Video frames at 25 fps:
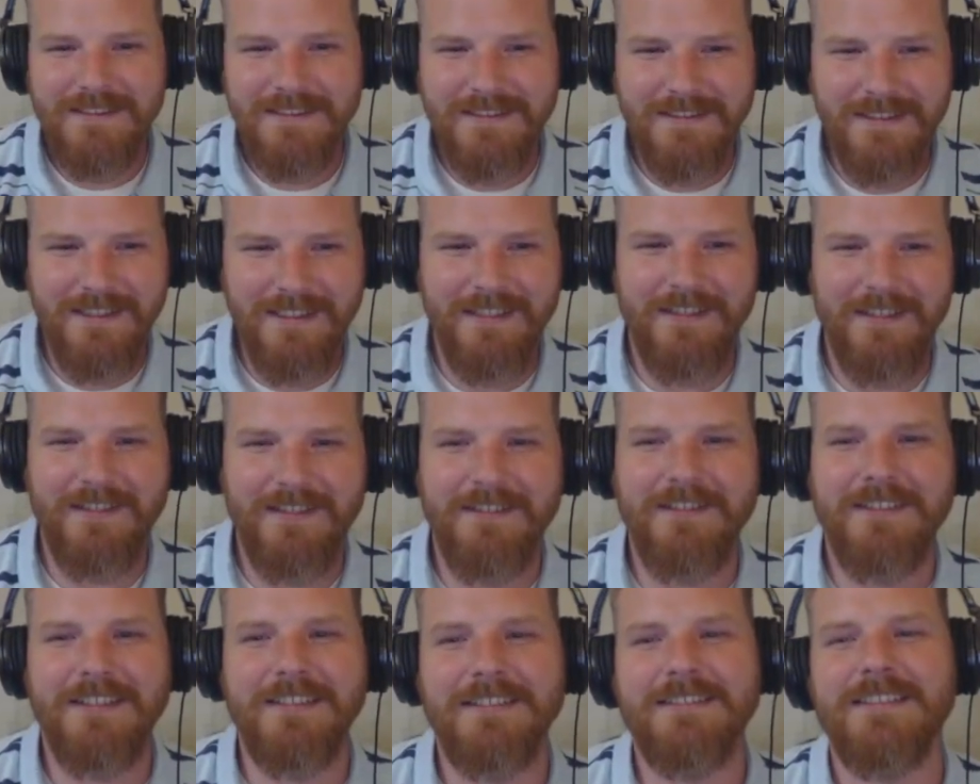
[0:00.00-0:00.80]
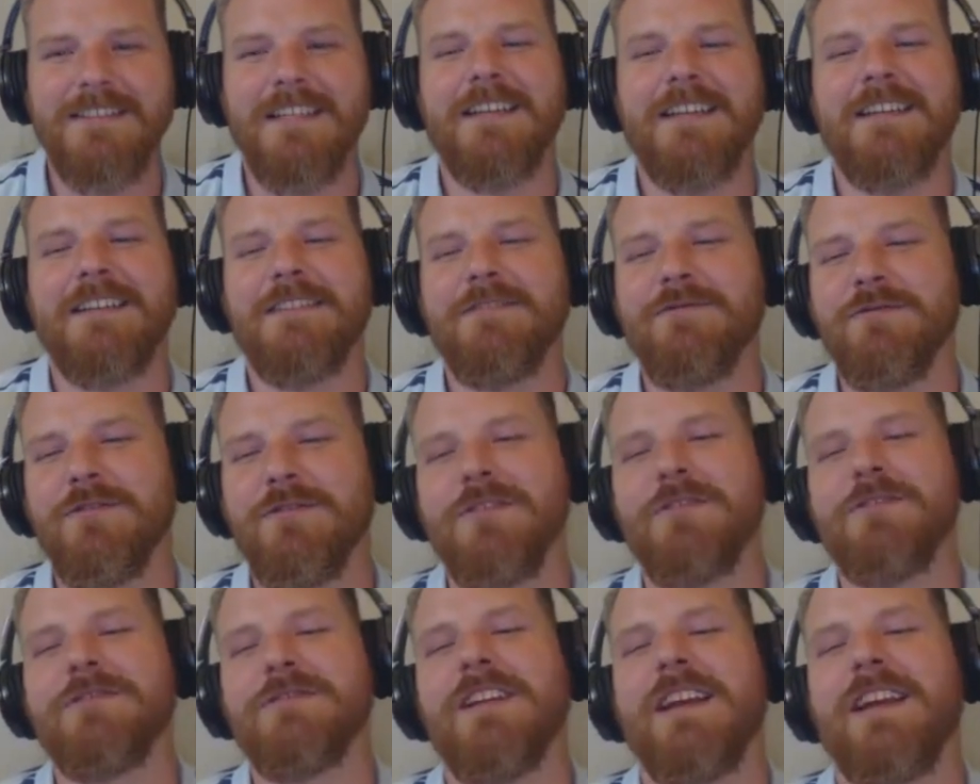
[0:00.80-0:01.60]
You know, he's one of
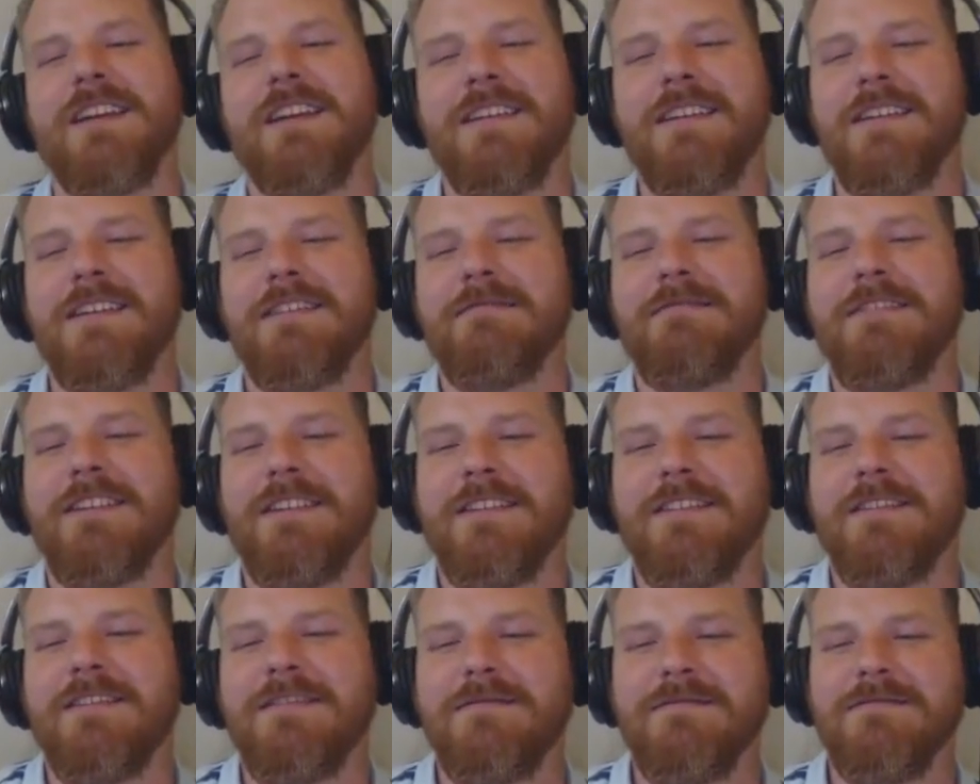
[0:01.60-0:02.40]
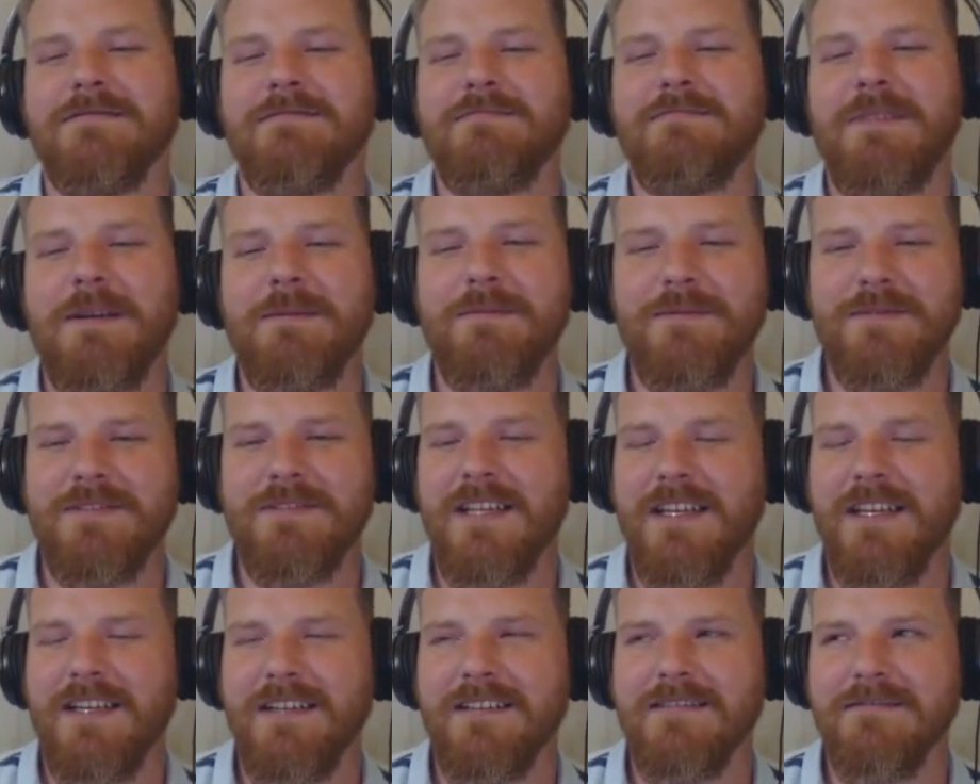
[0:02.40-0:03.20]
those like, you know, people
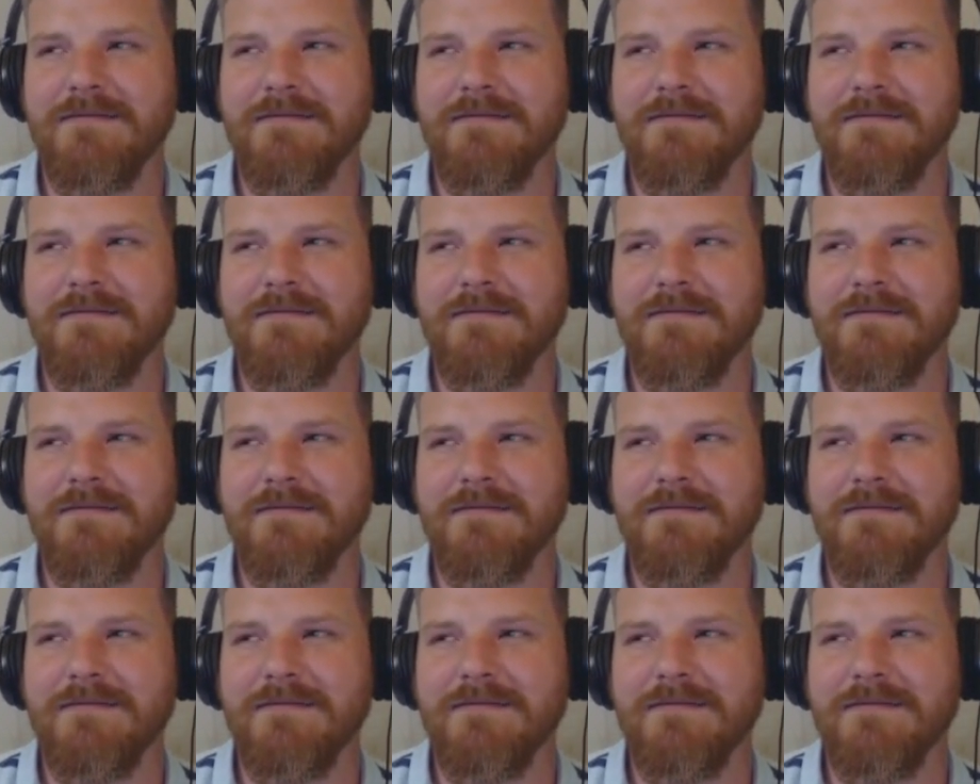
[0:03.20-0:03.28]
saying,